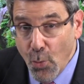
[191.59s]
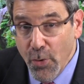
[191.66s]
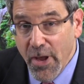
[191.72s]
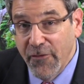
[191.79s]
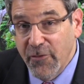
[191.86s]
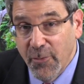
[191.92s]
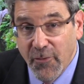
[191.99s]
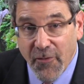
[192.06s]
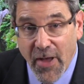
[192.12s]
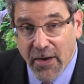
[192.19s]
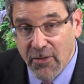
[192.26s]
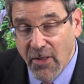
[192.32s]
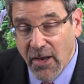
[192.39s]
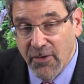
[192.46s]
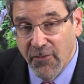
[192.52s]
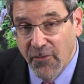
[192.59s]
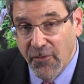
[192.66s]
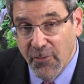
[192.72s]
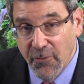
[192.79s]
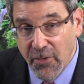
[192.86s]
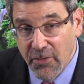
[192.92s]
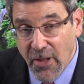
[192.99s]
we have to provide a lot
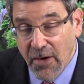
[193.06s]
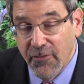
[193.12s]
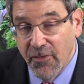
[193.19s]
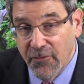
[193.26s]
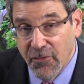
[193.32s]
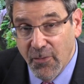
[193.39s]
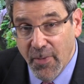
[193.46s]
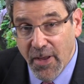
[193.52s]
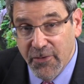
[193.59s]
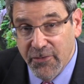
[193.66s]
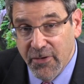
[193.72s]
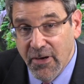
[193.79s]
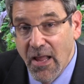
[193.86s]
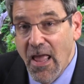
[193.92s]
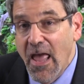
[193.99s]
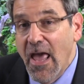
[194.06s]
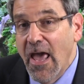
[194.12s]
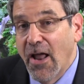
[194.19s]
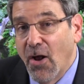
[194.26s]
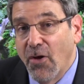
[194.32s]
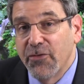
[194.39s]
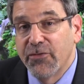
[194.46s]
of information.
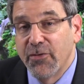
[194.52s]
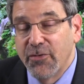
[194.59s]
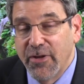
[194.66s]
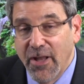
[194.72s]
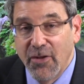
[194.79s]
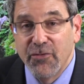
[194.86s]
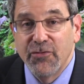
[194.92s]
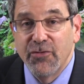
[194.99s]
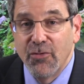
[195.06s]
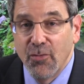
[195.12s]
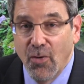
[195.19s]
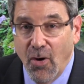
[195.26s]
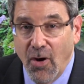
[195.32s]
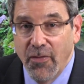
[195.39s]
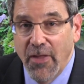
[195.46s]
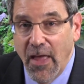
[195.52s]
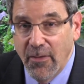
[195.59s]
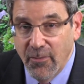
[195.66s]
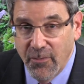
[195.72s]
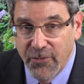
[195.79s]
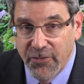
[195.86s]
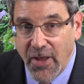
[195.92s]
It also tells you on
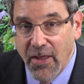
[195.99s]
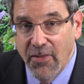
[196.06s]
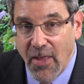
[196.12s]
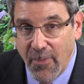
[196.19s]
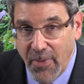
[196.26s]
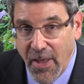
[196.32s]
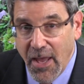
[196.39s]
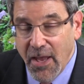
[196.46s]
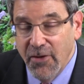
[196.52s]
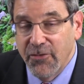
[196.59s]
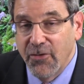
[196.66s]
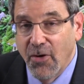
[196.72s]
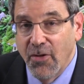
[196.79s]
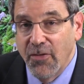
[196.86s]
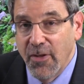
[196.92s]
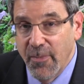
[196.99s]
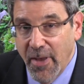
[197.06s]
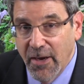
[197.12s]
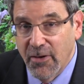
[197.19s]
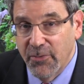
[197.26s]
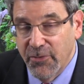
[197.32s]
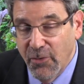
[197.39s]
that page on the
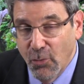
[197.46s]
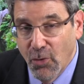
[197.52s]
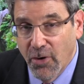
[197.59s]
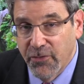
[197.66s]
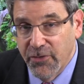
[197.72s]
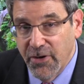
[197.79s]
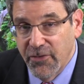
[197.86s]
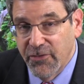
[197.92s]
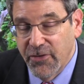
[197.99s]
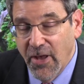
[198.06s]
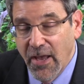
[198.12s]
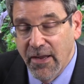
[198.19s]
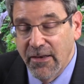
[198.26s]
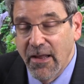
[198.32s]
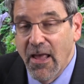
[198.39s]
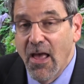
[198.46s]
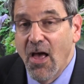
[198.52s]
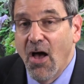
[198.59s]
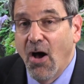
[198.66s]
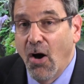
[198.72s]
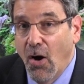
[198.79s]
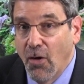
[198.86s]
Bankruptcy Worksheet site
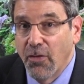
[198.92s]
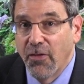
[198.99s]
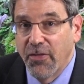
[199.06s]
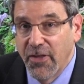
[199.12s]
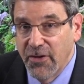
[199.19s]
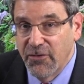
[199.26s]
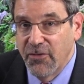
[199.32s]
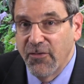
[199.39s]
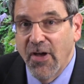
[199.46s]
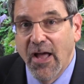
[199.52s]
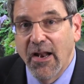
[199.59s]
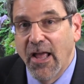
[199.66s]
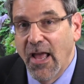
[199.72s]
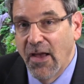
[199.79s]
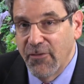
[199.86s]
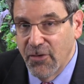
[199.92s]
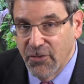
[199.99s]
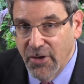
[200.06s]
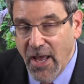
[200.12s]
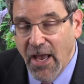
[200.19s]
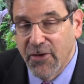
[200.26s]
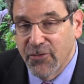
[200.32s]
all the things you've got to have:
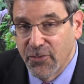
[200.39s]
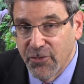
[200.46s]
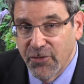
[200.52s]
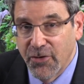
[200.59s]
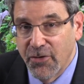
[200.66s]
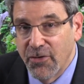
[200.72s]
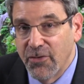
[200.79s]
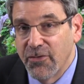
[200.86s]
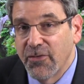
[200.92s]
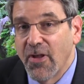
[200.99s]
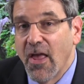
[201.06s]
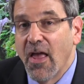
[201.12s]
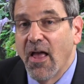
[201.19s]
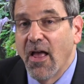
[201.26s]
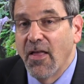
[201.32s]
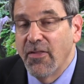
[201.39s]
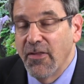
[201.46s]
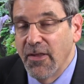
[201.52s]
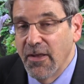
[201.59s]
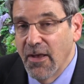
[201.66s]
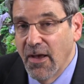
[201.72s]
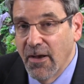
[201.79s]
your tax returns,
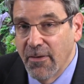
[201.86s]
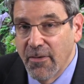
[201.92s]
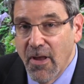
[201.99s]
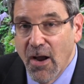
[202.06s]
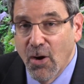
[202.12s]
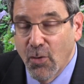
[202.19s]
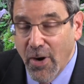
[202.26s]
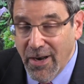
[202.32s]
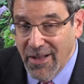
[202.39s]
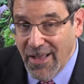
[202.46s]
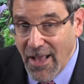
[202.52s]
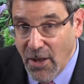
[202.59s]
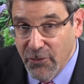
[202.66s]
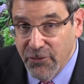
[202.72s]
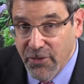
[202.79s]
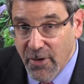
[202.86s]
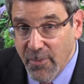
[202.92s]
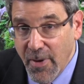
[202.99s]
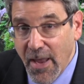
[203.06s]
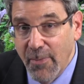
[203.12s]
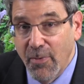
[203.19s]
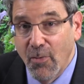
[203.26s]
the credit
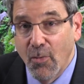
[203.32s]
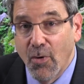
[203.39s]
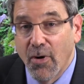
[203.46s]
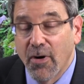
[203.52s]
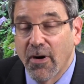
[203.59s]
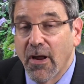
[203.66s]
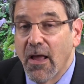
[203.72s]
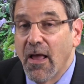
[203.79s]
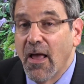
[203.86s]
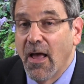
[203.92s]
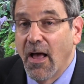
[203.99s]
counseling paperwork,